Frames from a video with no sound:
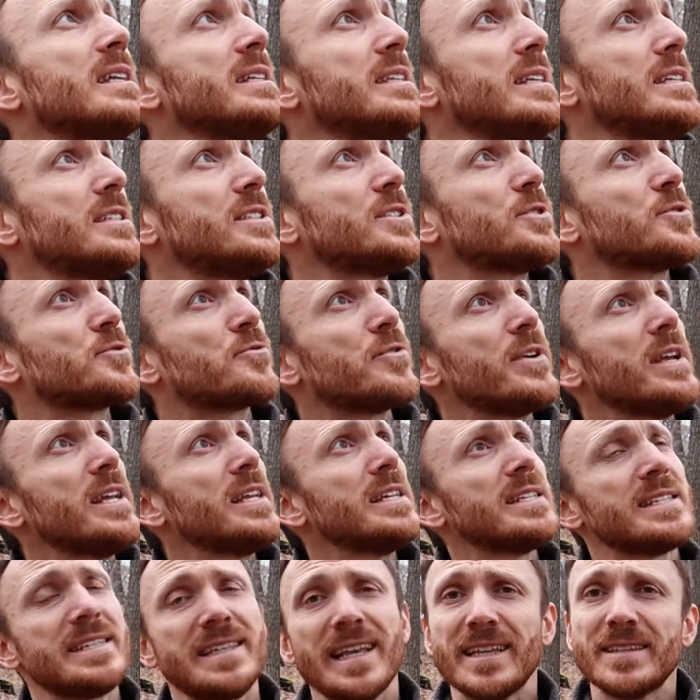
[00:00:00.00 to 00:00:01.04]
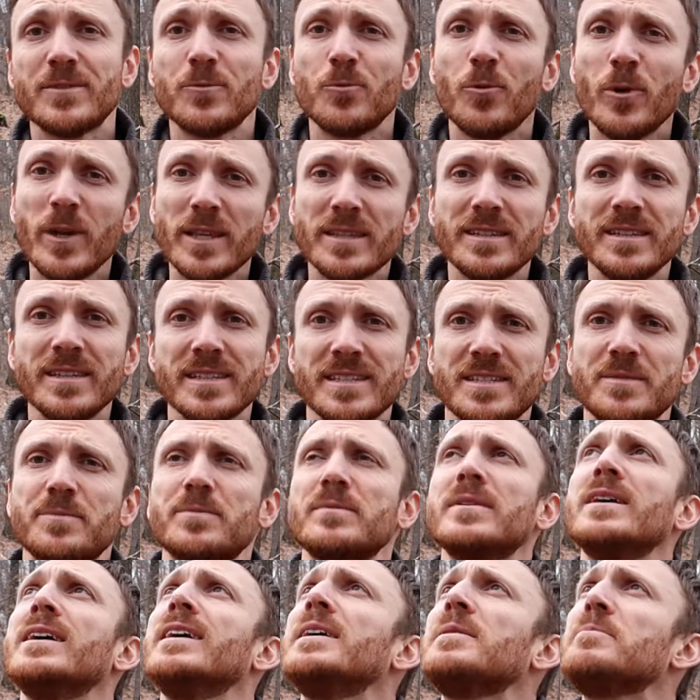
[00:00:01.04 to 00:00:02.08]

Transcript: and these trees that witness